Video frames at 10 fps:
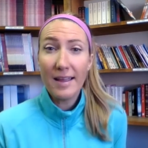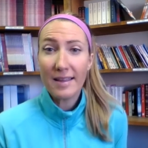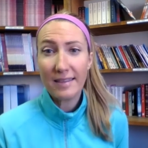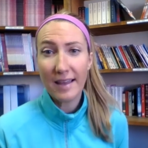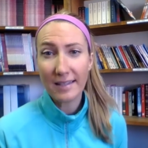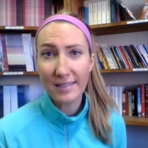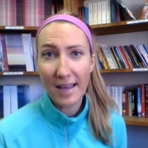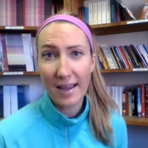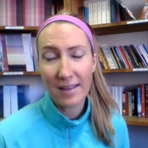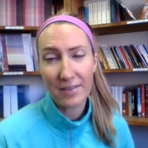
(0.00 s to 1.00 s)
hey, that's
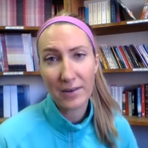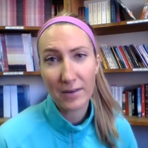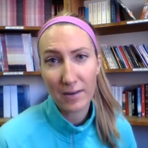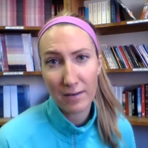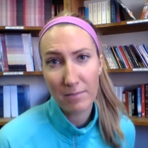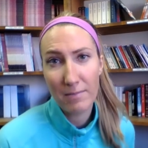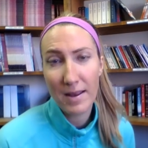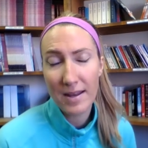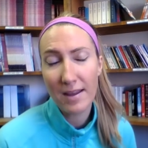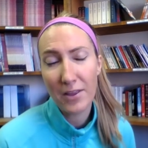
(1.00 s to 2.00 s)
that. There are
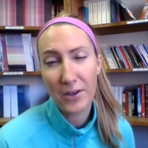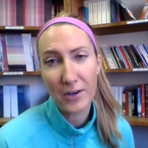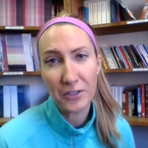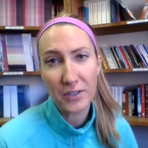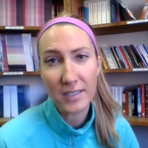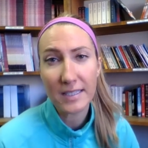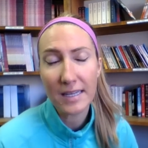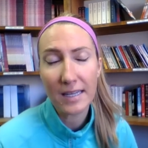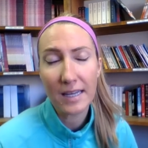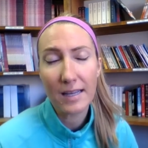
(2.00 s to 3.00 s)
many other
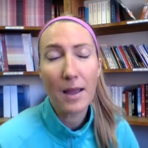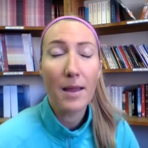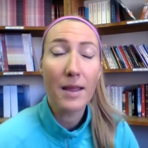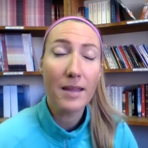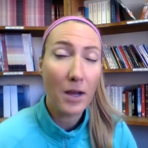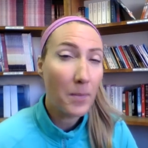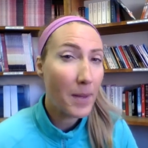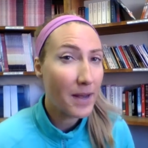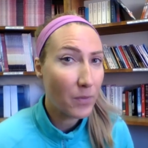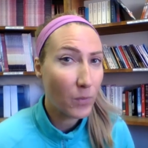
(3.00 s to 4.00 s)
interesting young
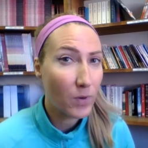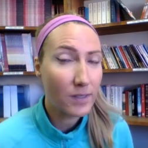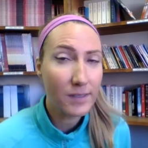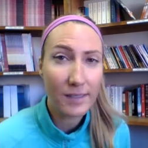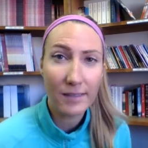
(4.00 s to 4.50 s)
men in the world.